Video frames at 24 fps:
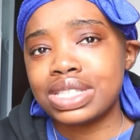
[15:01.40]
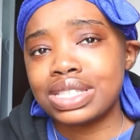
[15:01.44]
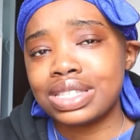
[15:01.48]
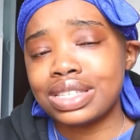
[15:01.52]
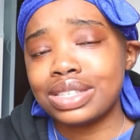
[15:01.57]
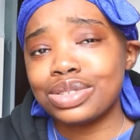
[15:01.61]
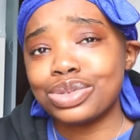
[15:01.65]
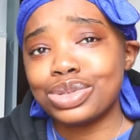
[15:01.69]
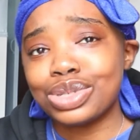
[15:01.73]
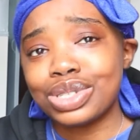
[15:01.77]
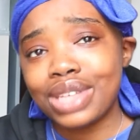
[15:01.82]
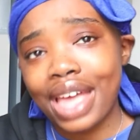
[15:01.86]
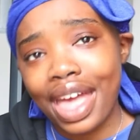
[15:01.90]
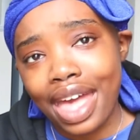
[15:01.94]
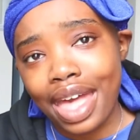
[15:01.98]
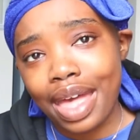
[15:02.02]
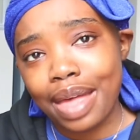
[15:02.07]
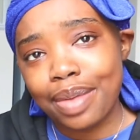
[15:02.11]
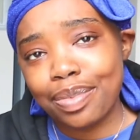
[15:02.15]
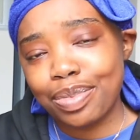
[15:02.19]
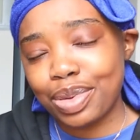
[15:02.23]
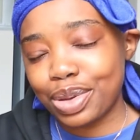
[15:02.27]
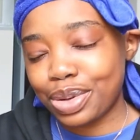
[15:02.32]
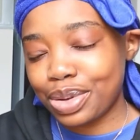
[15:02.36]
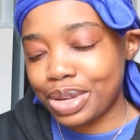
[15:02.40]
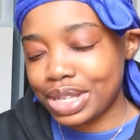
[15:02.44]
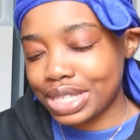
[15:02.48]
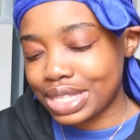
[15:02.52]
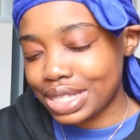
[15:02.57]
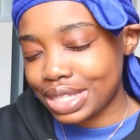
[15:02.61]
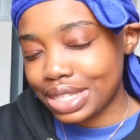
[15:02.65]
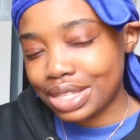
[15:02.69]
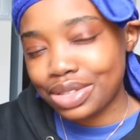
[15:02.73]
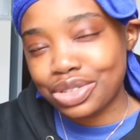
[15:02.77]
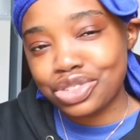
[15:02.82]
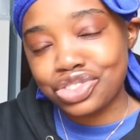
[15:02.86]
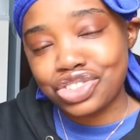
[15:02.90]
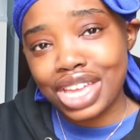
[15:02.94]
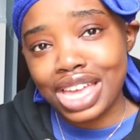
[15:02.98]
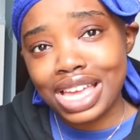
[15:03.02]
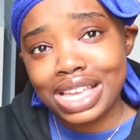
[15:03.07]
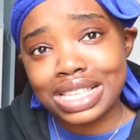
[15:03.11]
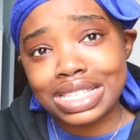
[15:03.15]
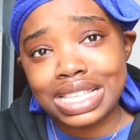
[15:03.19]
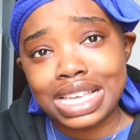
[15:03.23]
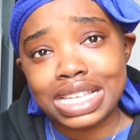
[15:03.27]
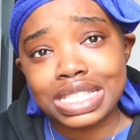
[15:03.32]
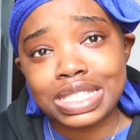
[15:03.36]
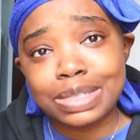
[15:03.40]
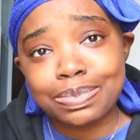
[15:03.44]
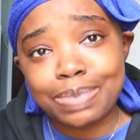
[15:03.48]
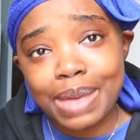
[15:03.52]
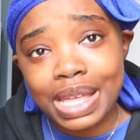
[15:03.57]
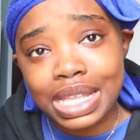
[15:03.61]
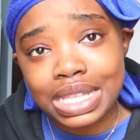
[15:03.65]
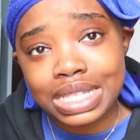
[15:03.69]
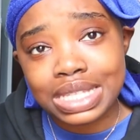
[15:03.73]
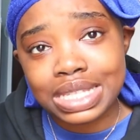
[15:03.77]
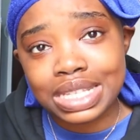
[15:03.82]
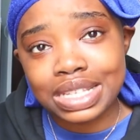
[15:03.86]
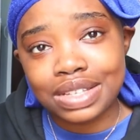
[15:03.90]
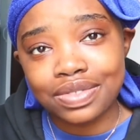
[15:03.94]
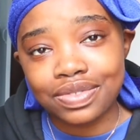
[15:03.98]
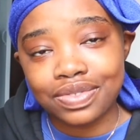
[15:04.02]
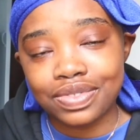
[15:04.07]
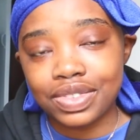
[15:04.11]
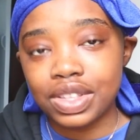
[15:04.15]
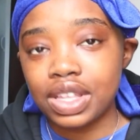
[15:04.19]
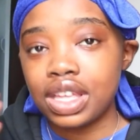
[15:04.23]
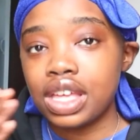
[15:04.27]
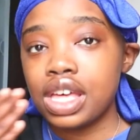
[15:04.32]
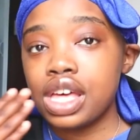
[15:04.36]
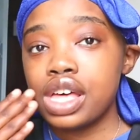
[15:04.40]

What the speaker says: for Skillshare because Skillshare is expensive.